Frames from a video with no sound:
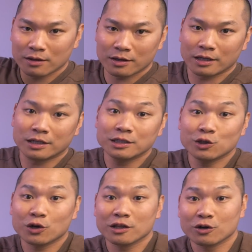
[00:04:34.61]
It does
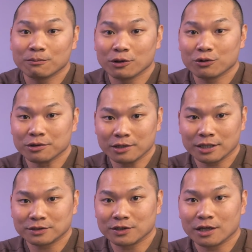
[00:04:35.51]
look a little bloated
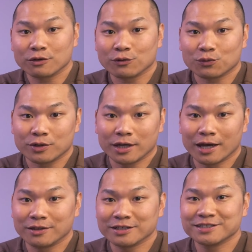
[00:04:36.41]
next to the other three
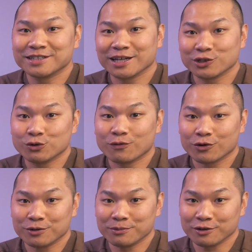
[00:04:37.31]
and doesn't take a
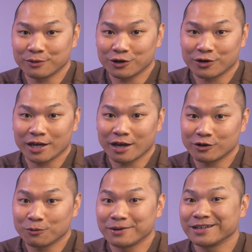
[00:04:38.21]
240mm
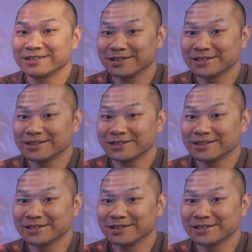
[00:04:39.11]
AIO, but it